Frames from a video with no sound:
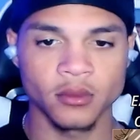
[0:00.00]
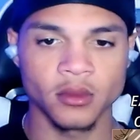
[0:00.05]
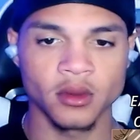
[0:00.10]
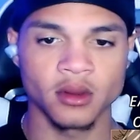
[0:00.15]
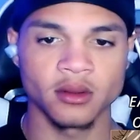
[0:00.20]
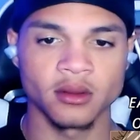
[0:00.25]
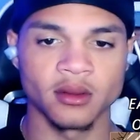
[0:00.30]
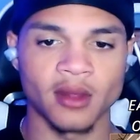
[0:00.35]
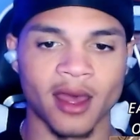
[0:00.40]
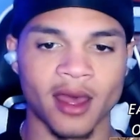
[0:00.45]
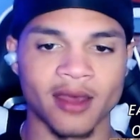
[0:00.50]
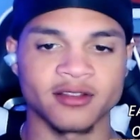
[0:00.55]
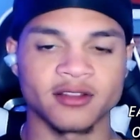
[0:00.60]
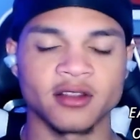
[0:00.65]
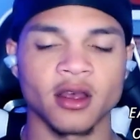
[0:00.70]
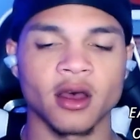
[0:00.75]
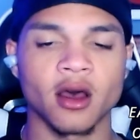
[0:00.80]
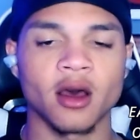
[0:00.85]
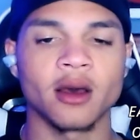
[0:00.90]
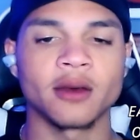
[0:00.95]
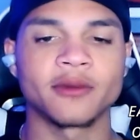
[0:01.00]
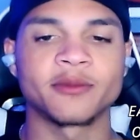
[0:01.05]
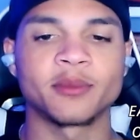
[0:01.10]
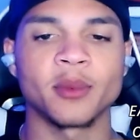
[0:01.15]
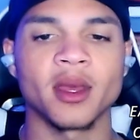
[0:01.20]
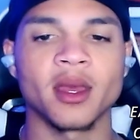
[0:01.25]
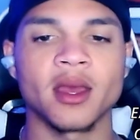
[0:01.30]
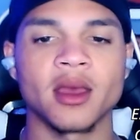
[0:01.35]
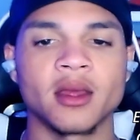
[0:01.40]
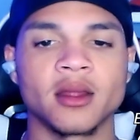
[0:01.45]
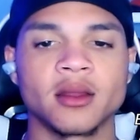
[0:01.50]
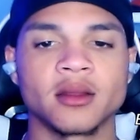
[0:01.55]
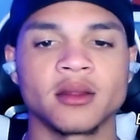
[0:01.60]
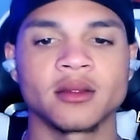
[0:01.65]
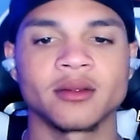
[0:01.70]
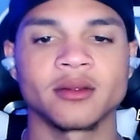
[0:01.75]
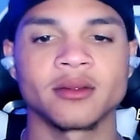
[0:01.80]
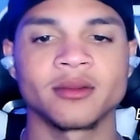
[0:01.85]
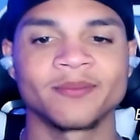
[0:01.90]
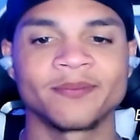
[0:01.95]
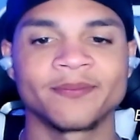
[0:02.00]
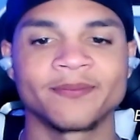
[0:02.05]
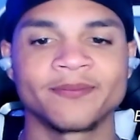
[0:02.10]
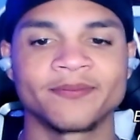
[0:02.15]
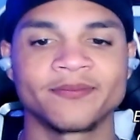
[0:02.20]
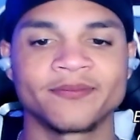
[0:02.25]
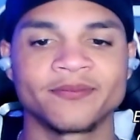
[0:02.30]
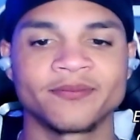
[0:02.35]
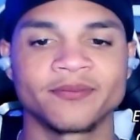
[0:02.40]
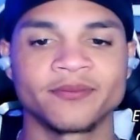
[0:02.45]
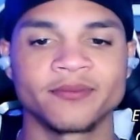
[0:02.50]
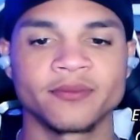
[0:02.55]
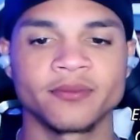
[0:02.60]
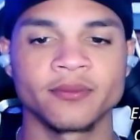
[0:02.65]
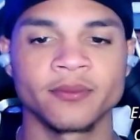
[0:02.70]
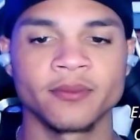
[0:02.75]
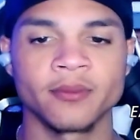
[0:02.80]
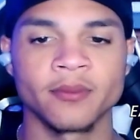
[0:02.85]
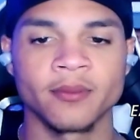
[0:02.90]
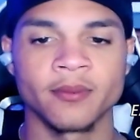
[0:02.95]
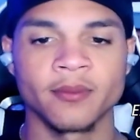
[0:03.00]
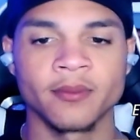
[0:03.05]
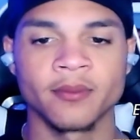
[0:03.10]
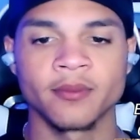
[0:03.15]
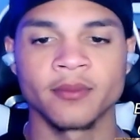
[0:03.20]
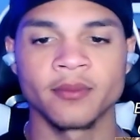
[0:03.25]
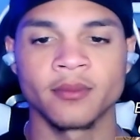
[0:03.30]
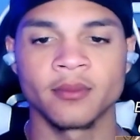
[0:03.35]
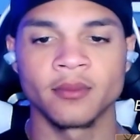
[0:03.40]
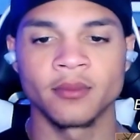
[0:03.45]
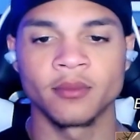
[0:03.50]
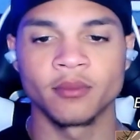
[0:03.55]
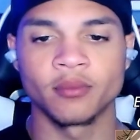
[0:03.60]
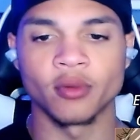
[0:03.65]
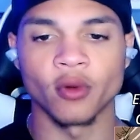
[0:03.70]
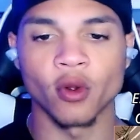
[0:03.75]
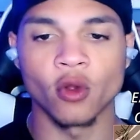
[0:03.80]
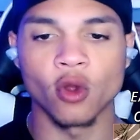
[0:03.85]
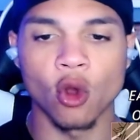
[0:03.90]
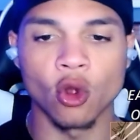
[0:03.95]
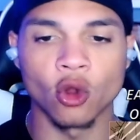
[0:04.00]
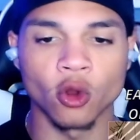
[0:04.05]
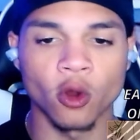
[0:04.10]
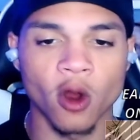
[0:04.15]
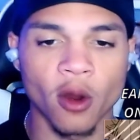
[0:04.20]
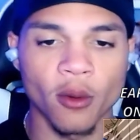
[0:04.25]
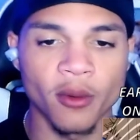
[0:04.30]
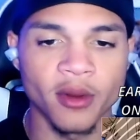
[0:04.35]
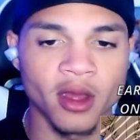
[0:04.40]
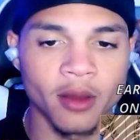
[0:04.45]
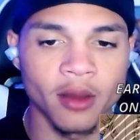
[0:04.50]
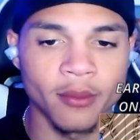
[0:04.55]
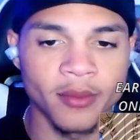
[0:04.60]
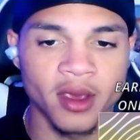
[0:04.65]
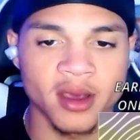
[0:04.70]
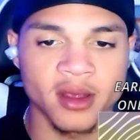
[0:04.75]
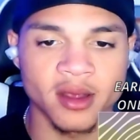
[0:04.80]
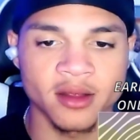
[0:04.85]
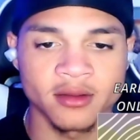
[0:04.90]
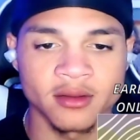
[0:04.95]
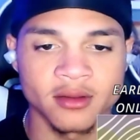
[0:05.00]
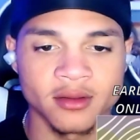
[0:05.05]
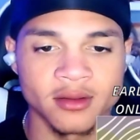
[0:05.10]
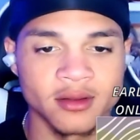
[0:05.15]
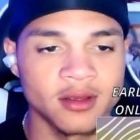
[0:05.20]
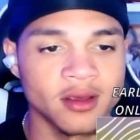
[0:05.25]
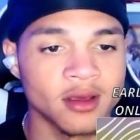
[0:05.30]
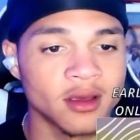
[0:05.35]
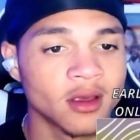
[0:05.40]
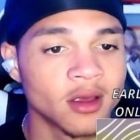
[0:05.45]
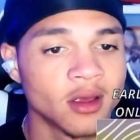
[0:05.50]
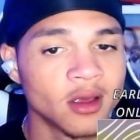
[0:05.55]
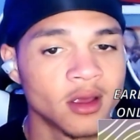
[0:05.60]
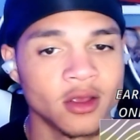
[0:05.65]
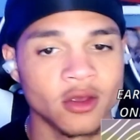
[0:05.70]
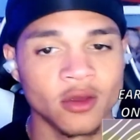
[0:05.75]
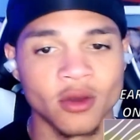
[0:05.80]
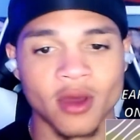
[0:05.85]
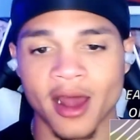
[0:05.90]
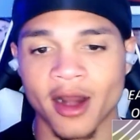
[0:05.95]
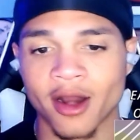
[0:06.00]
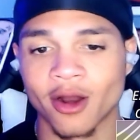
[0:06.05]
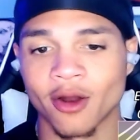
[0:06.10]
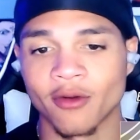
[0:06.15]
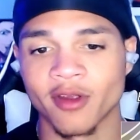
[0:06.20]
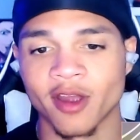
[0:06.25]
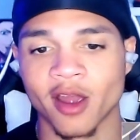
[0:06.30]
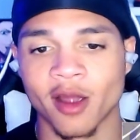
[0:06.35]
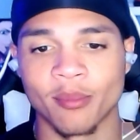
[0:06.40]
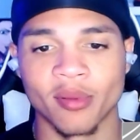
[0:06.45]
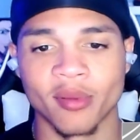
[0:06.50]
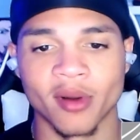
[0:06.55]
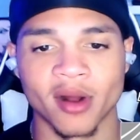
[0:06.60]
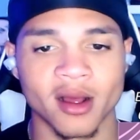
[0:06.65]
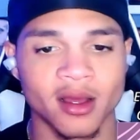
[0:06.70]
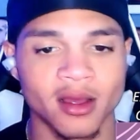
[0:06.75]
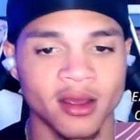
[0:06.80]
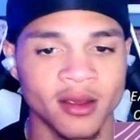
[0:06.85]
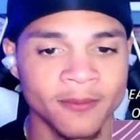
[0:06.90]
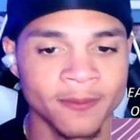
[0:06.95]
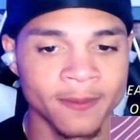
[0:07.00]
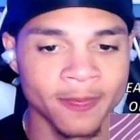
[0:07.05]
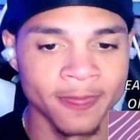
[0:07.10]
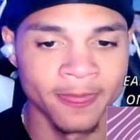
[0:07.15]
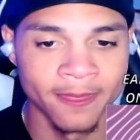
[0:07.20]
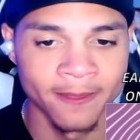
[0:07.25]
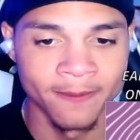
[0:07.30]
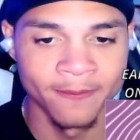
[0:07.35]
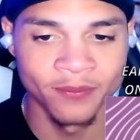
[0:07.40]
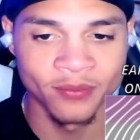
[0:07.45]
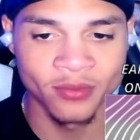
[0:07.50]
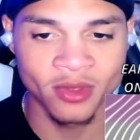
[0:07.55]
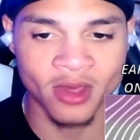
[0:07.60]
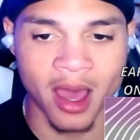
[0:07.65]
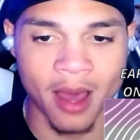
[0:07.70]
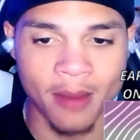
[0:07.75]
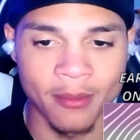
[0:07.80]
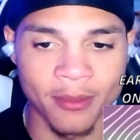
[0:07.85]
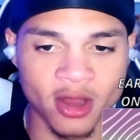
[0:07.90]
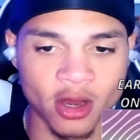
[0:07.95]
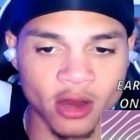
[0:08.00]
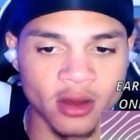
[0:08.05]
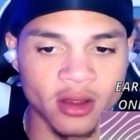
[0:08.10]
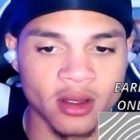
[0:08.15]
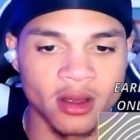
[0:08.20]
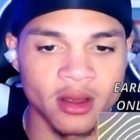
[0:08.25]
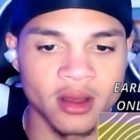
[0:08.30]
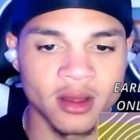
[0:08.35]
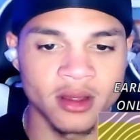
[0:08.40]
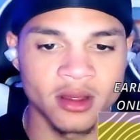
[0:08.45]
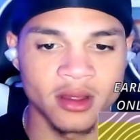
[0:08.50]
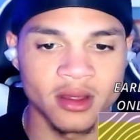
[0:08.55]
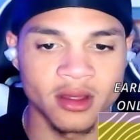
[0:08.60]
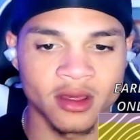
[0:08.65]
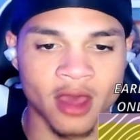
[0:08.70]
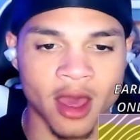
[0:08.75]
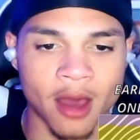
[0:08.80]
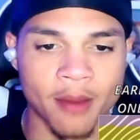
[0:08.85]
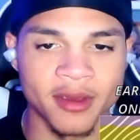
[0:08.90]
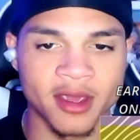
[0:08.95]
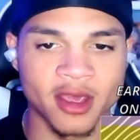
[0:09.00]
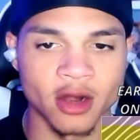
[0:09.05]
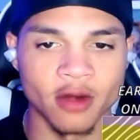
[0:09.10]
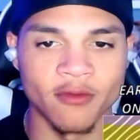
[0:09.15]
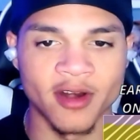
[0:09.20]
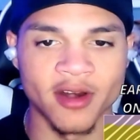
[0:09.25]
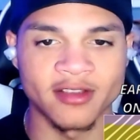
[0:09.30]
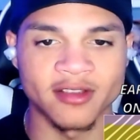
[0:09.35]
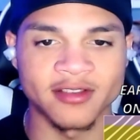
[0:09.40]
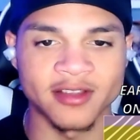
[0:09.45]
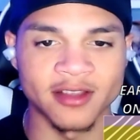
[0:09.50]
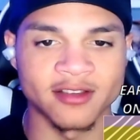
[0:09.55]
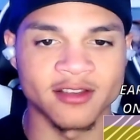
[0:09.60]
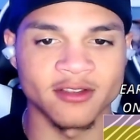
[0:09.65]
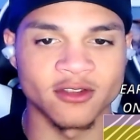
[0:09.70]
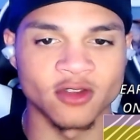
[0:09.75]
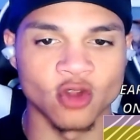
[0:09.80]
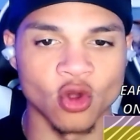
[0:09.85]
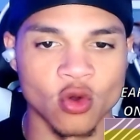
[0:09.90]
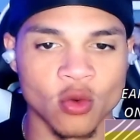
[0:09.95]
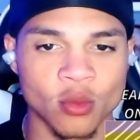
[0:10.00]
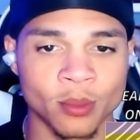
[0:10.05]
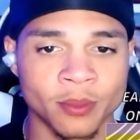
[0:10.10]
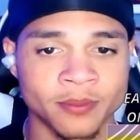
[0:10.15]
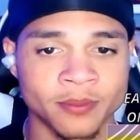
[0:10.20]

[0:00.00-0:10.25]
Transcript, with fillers: right, tough, man. He's the only one who can. Bro, Goku, hurry up, man. You gotta hurry up, bro. Kami can, Kami can already sense his doom.